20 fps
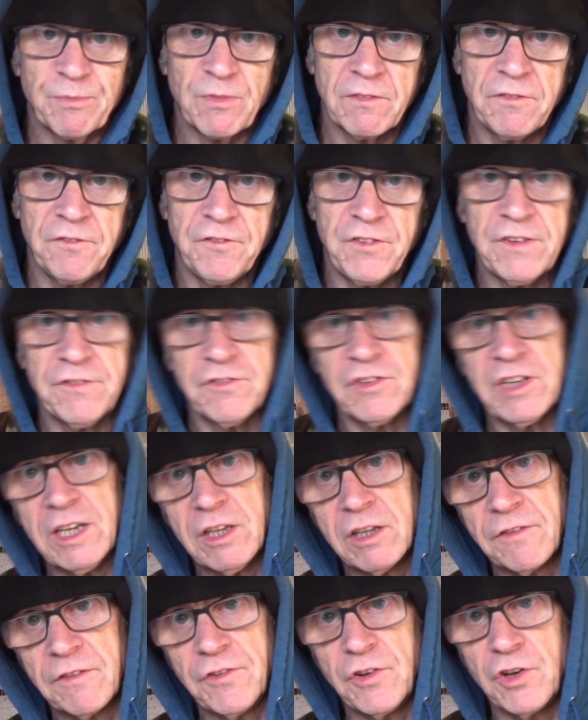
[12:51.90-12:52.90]
15
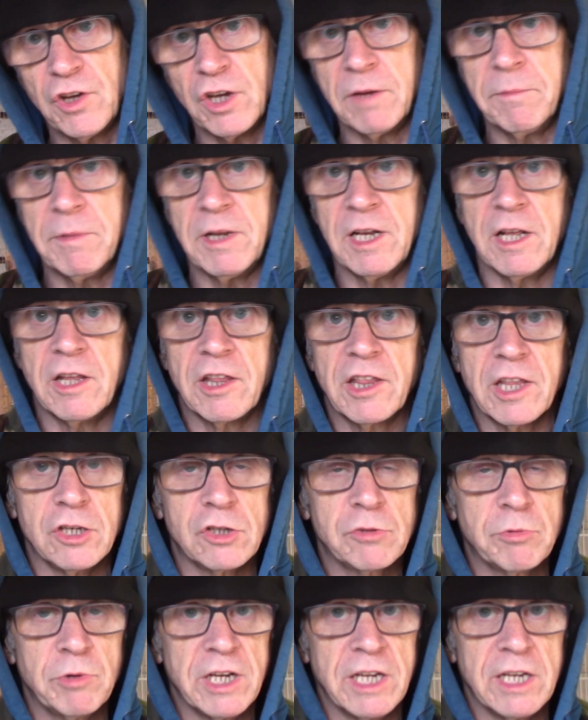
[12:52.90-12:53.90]
to 30 minutes
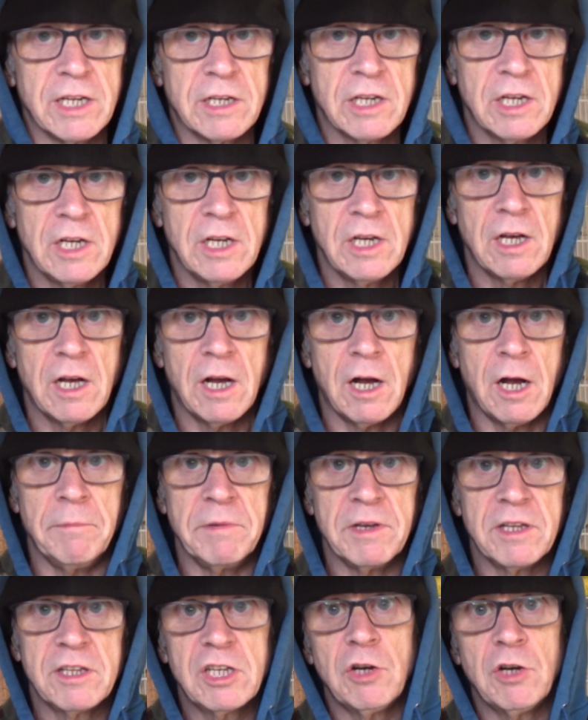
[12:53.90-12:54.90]
each week,
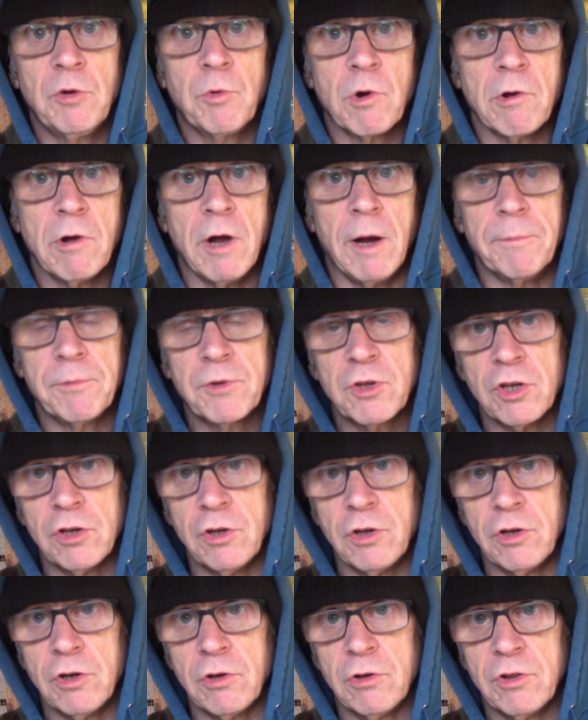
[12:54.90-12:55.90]
until we're up to
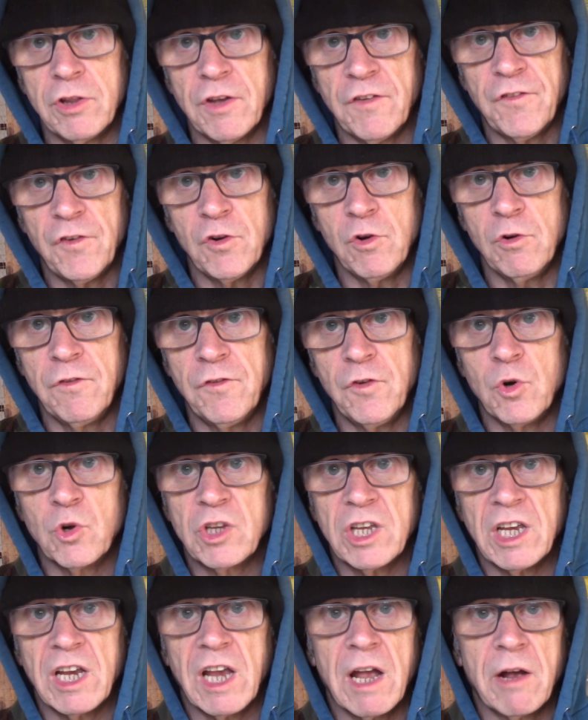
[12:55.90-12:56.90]
the full
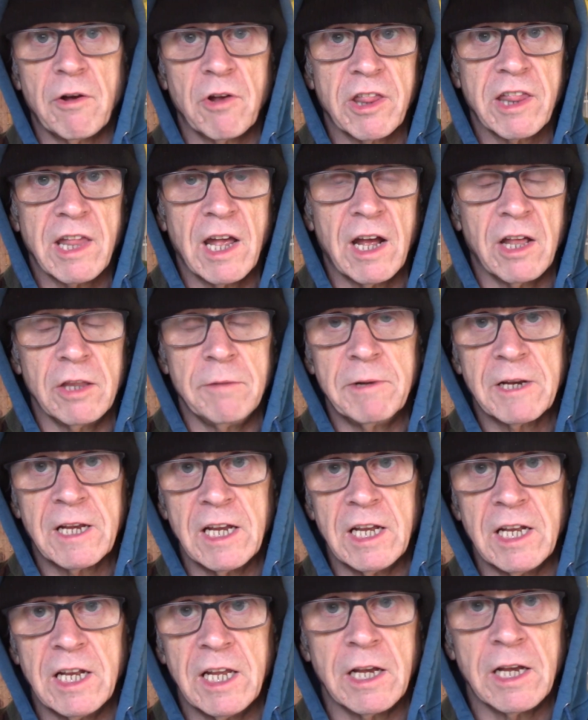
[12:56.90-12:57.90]
14 hours at the
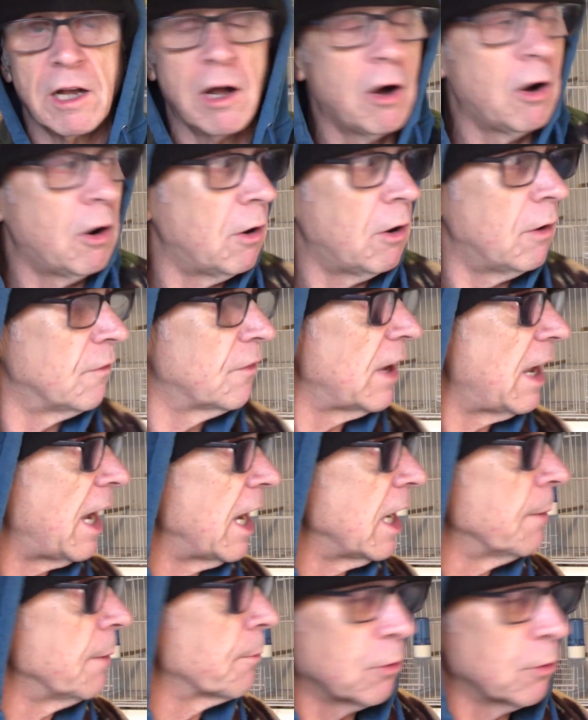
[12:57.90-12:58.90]
beginning of
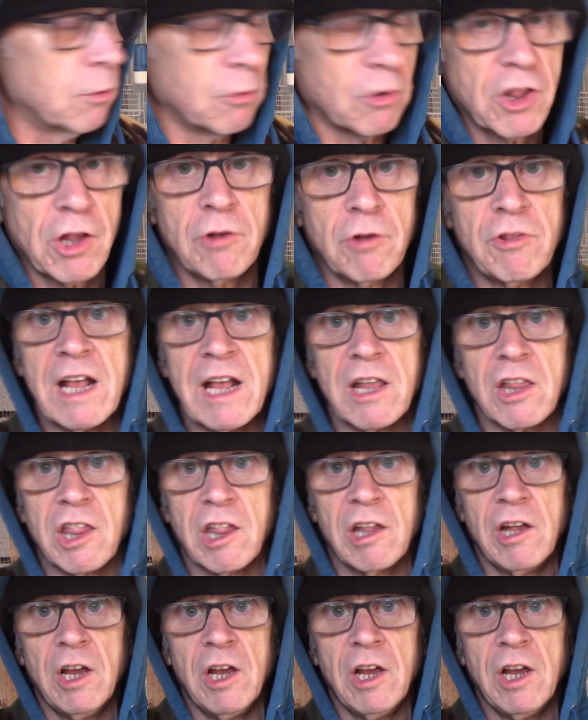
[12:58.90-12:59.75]
April. So that's